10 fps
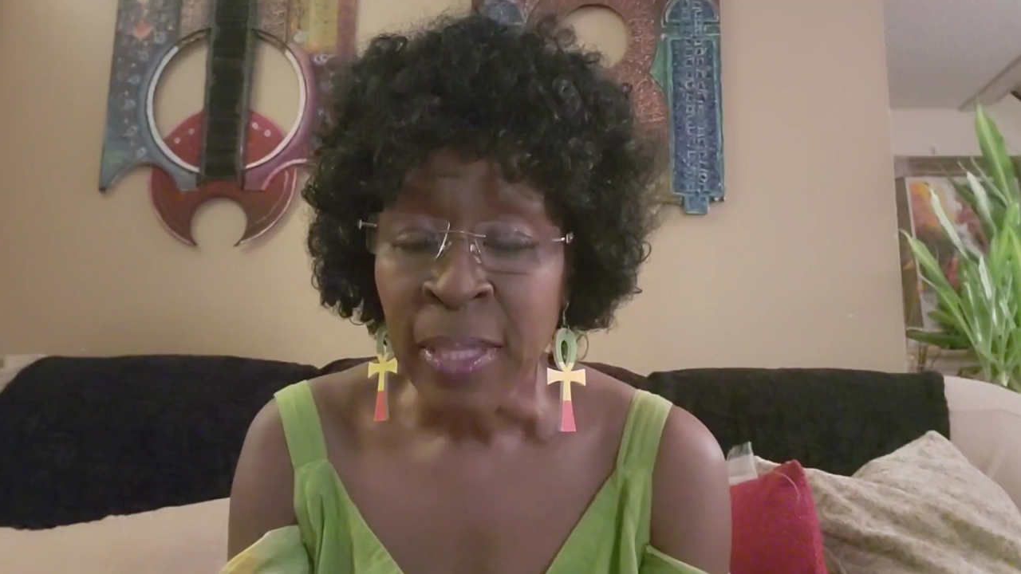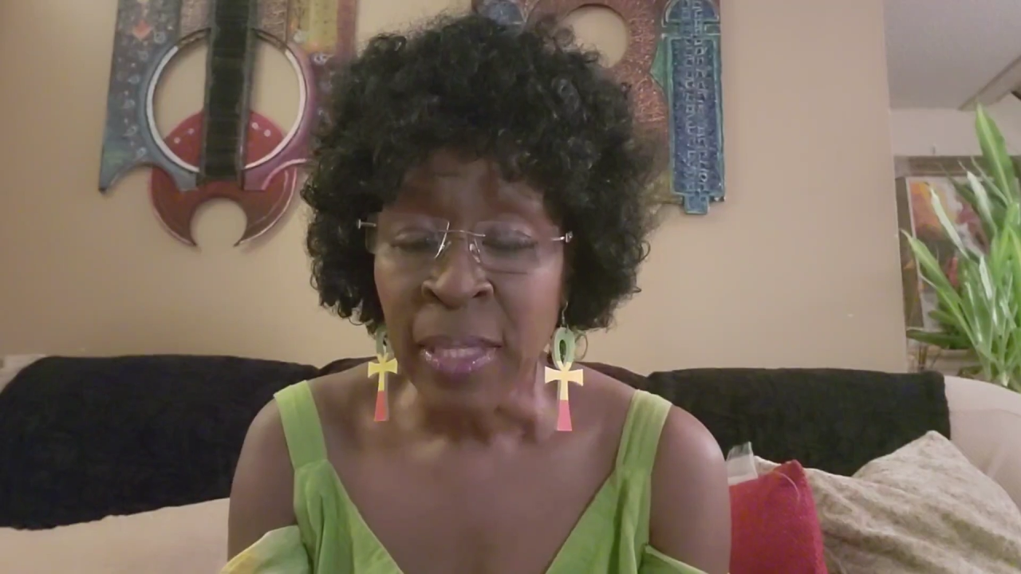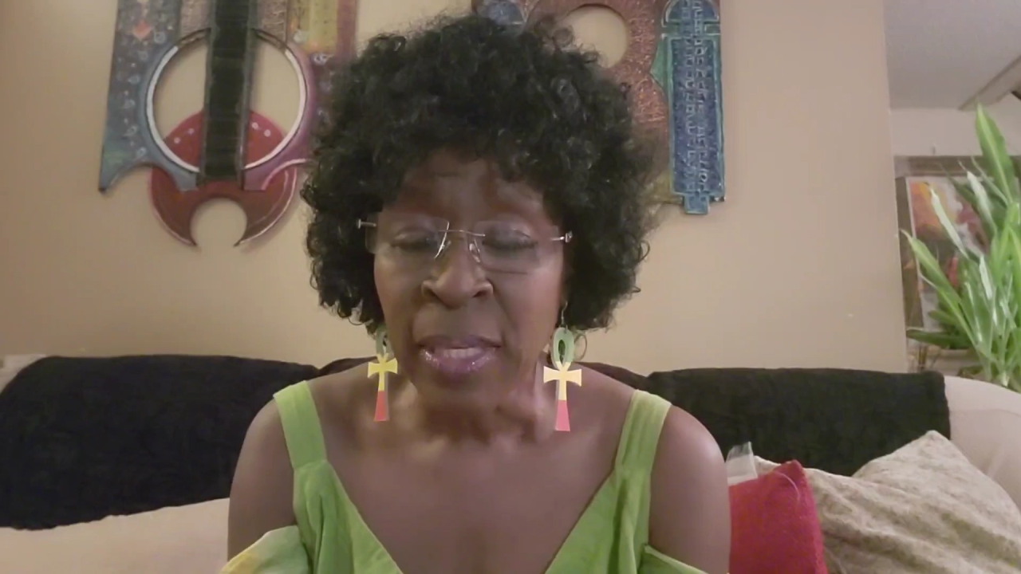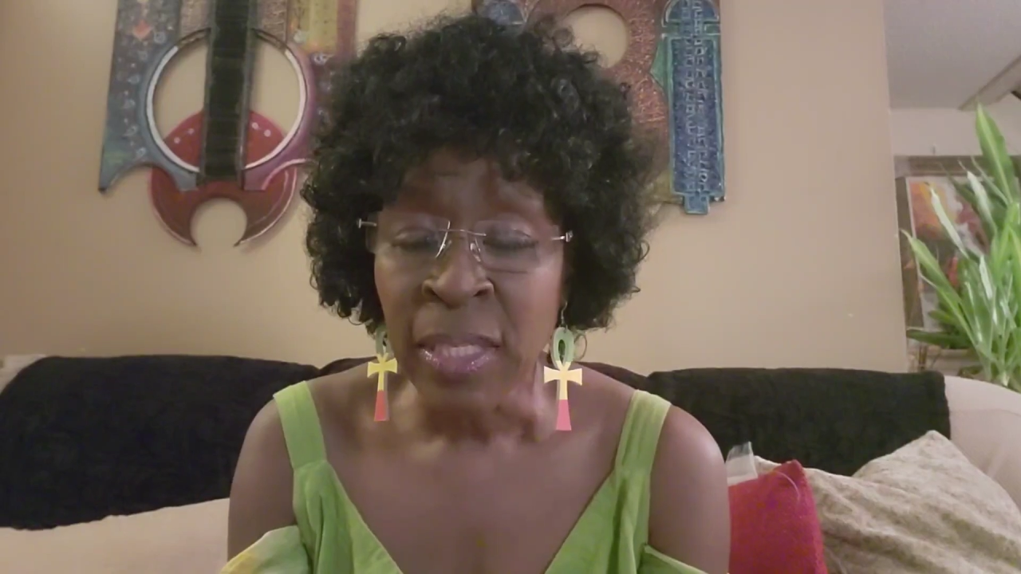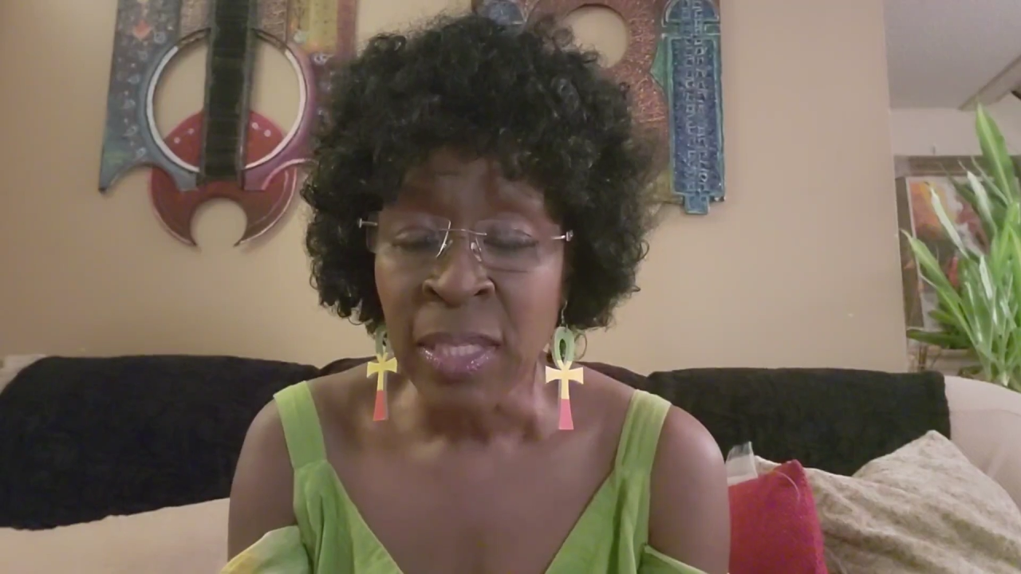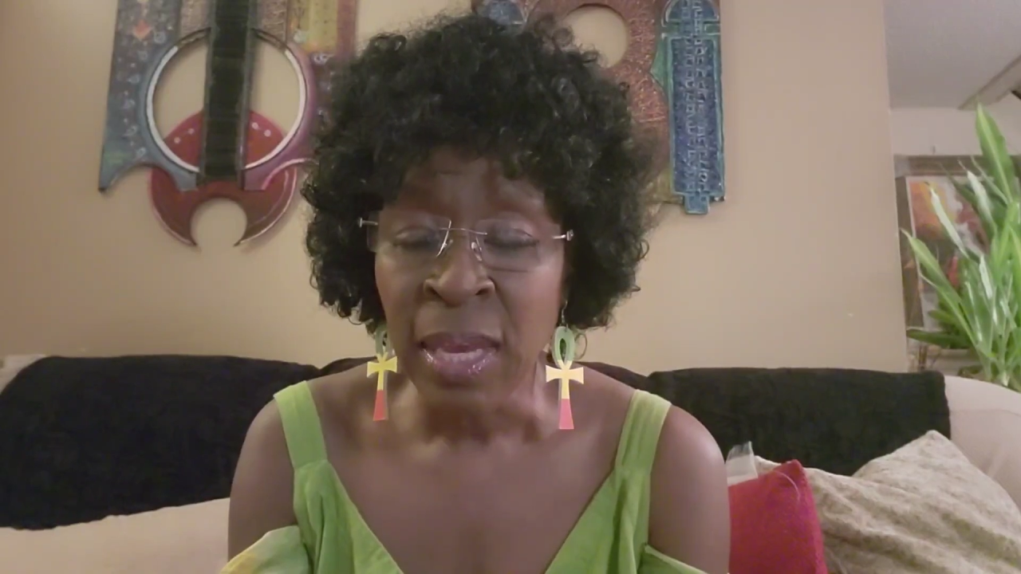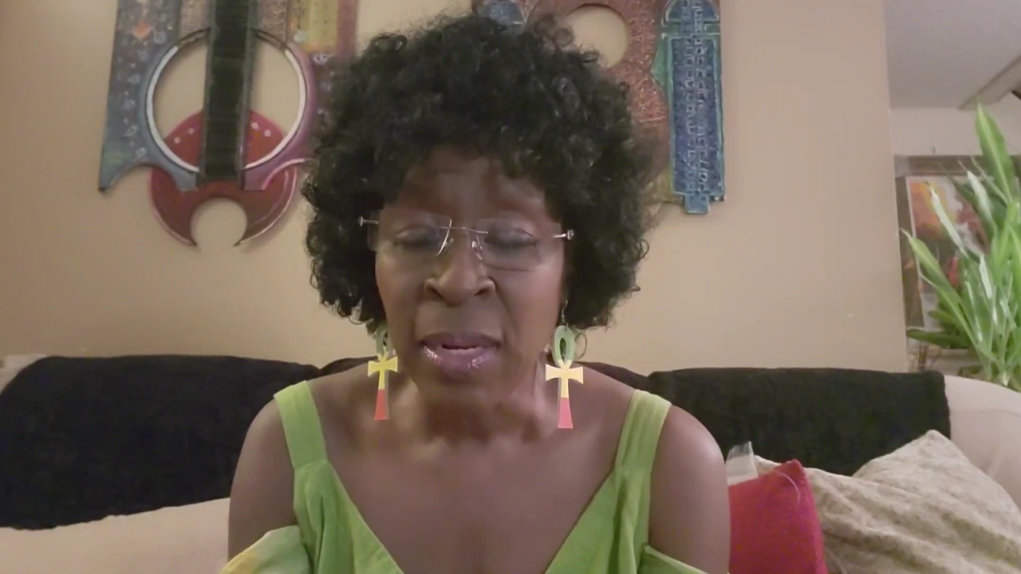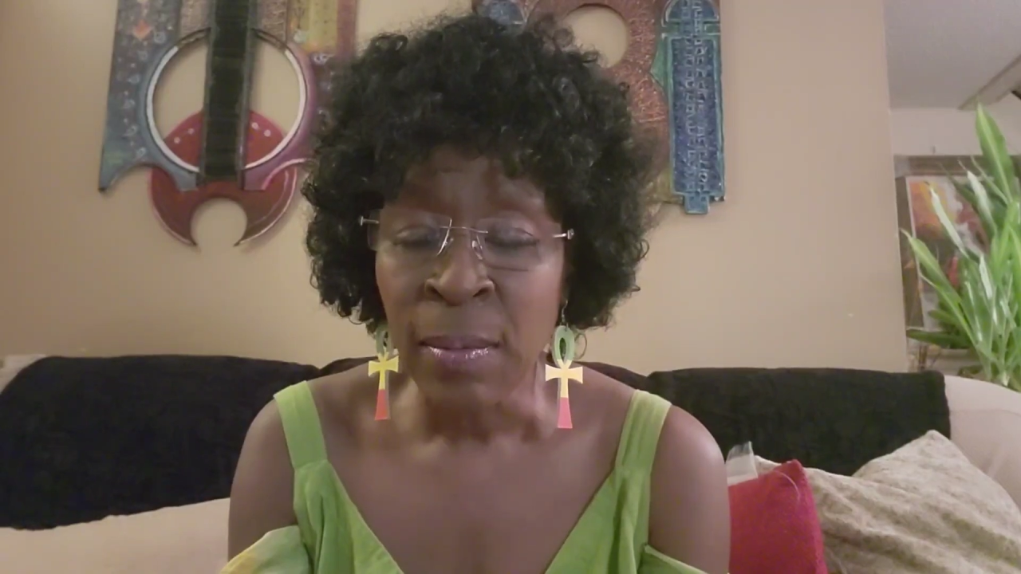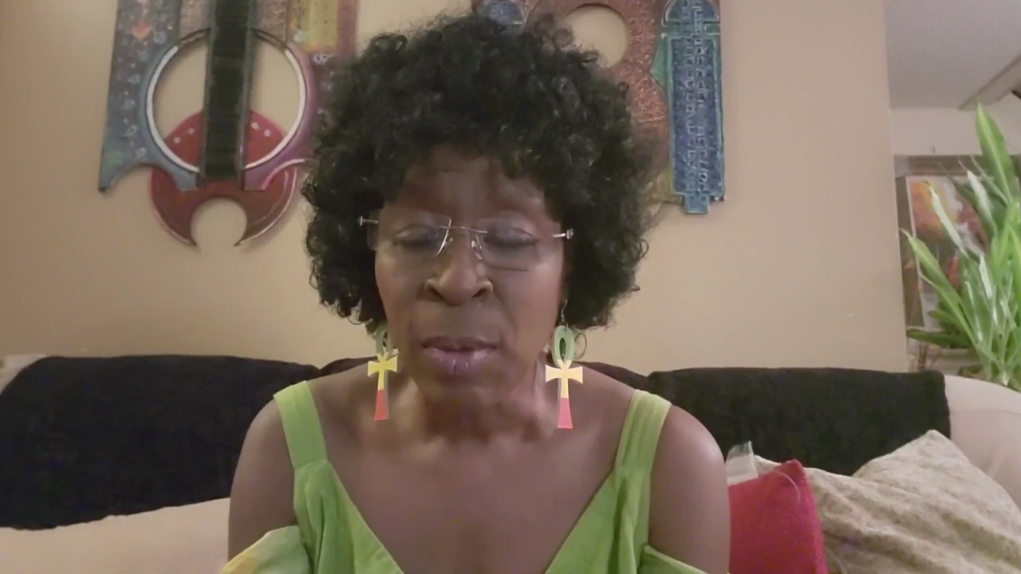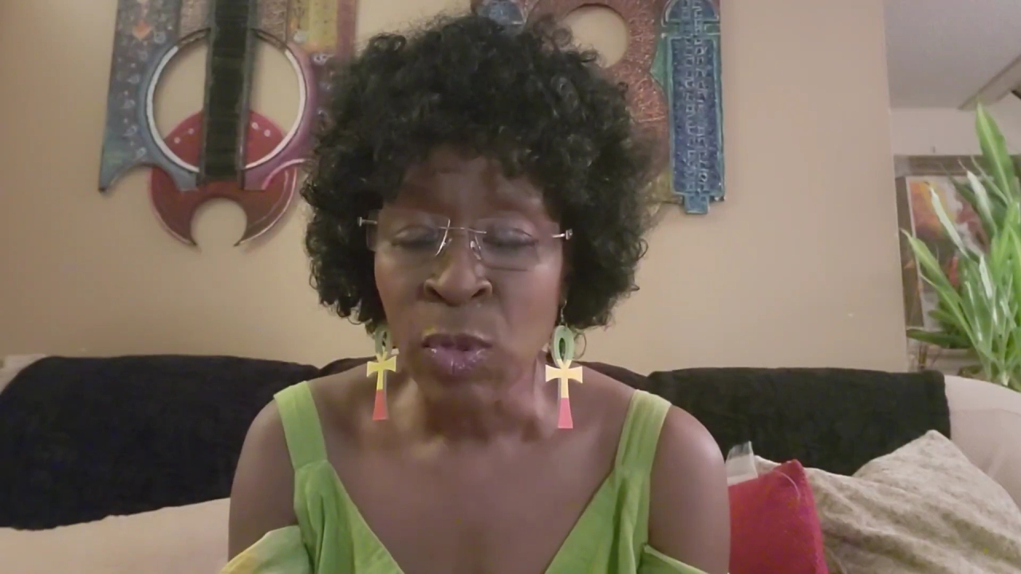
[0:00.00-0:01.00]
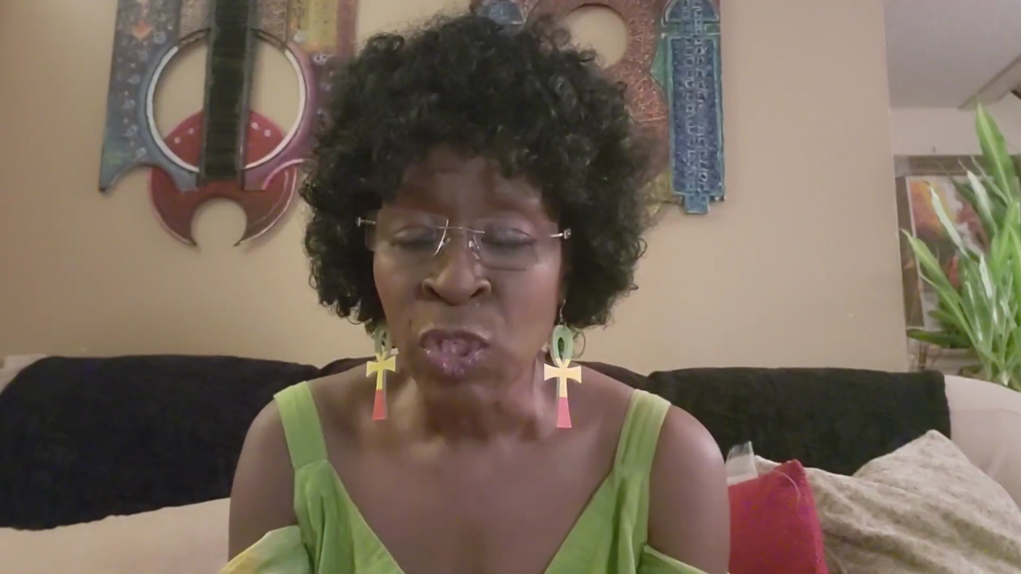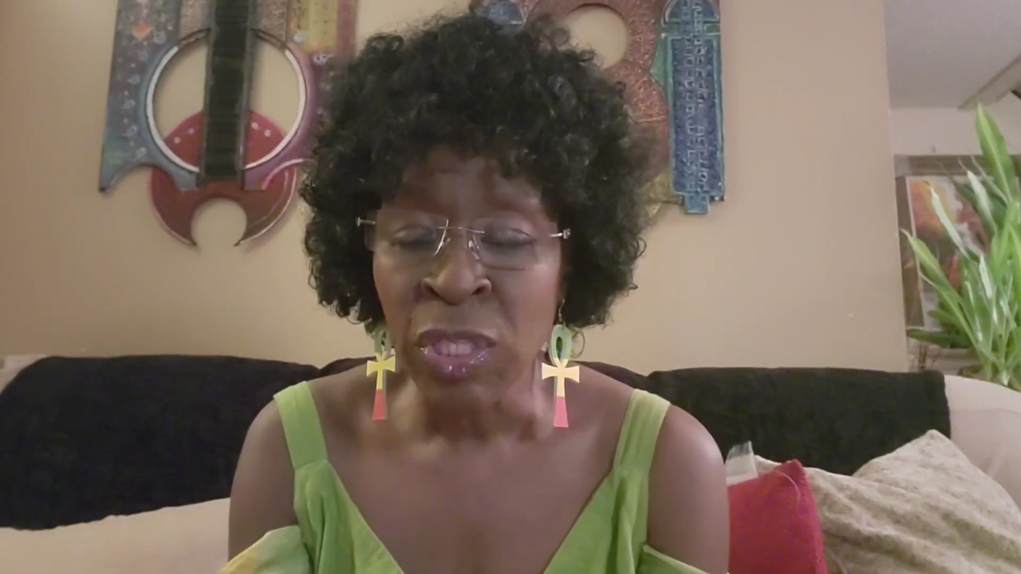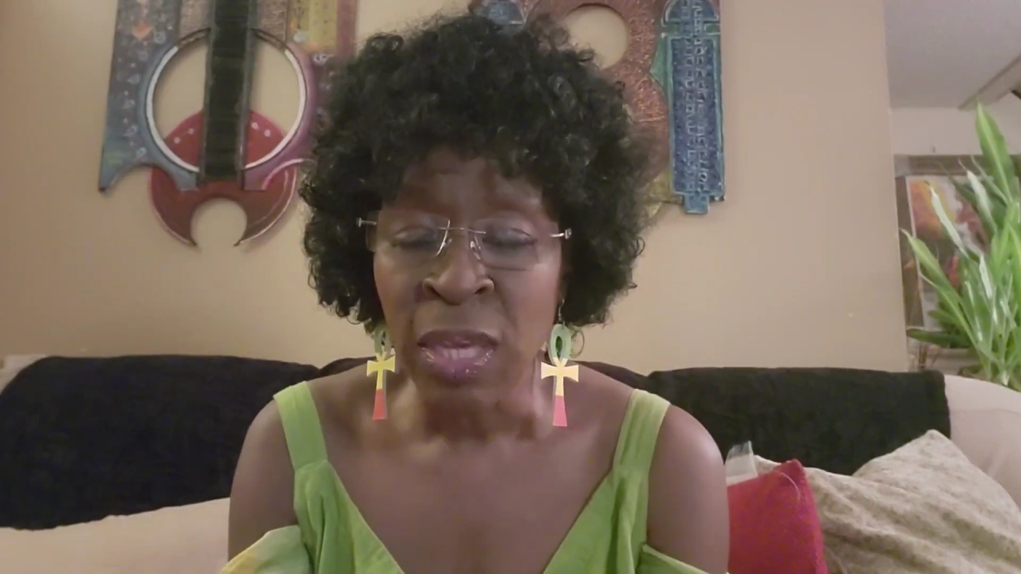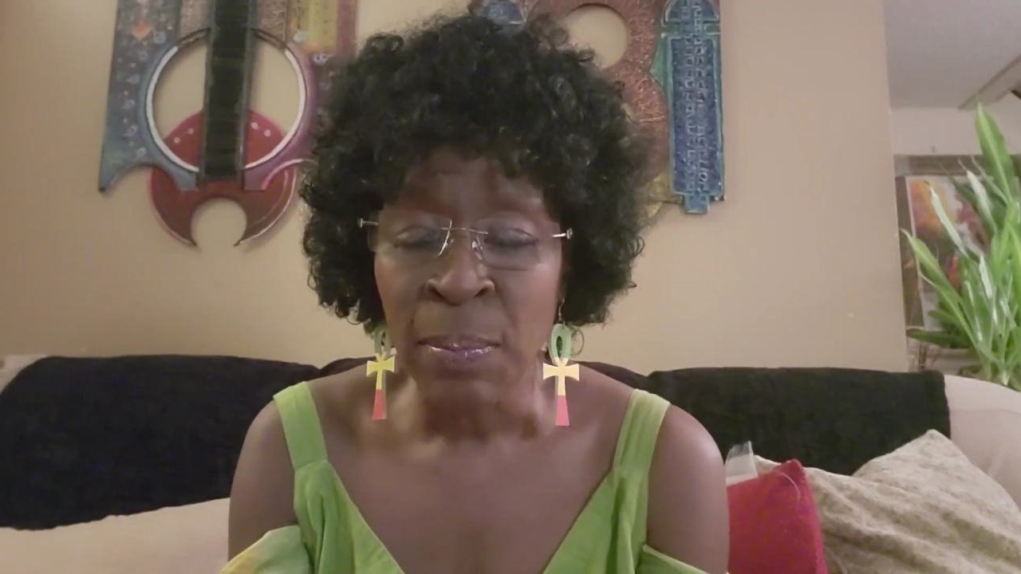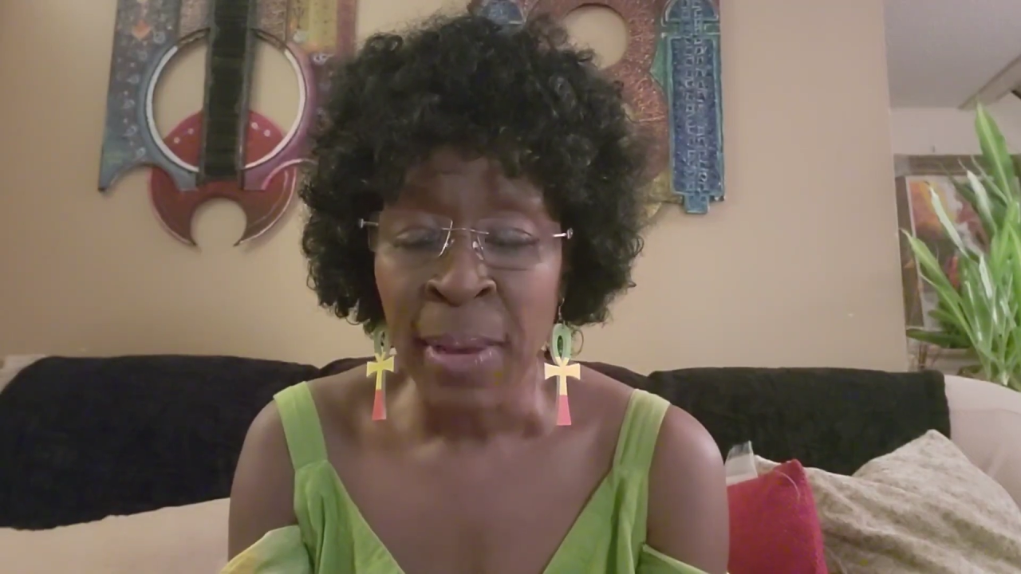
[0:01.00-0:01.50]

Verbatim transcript: That they sang the motion saying